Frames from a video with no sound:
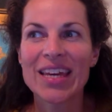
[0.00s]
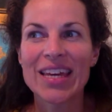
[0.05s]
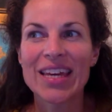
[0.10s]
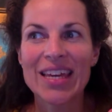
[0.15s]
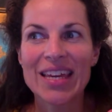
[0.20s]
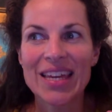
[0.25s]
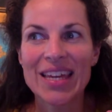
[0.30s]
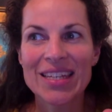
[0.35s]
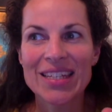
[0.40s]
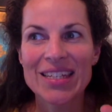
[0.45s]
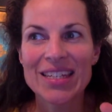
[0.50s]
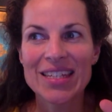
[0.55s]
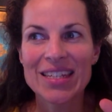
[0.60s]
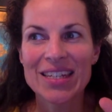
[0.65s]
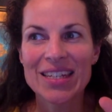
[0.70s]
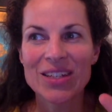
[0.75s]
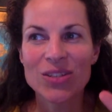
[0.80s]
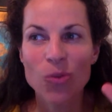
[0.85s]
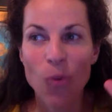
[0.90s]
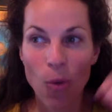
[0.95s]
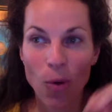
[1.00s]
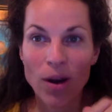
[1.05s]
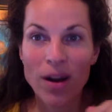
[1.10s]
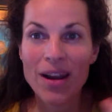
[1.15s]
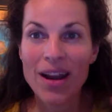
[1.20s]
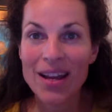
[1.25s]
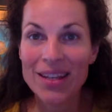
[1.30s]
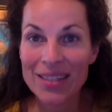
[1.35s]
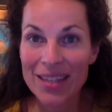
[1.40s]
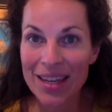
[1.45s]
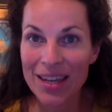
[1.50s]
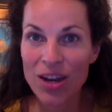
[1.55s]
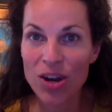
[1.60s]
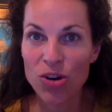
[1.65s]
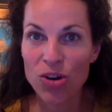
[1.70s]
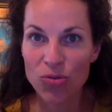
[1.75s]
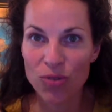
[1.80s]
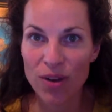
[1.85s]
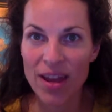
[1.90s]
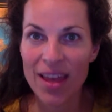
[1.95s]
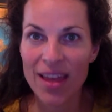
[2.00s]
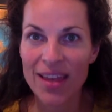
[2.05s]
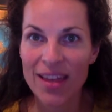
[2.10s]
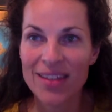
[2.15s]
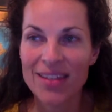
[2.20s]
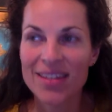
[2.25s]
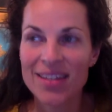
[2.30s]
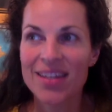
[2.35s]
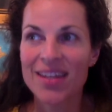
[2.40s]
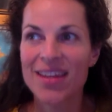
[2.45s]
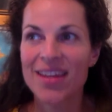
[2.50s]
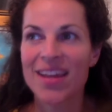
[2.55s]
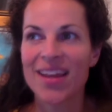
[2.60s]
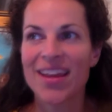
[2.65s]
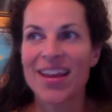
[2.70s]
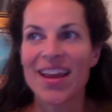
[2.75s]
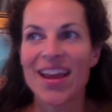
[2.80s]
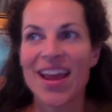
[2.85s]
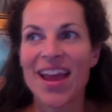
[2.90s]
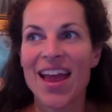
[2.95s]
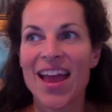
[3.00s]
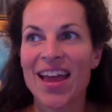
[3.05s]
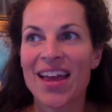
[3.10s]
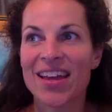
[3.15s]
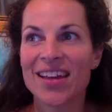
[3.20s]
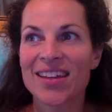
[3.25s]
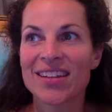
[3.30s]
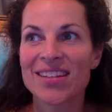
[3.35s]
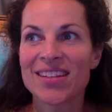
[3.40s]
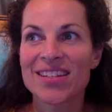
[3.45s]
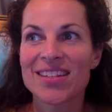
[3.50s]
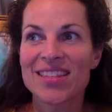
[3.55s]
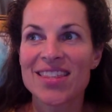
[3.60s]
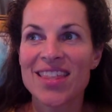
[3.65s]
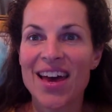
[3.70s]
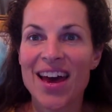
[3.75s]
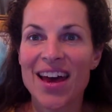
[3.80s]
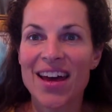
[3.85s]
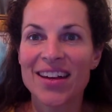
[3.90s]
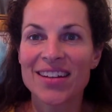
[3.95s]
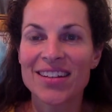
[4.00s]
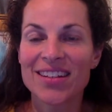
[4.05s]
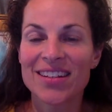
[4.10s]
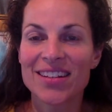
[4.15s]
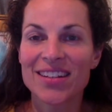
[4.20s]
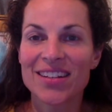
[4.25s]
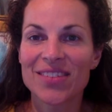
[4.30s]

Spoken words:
It is organized like a grid. And that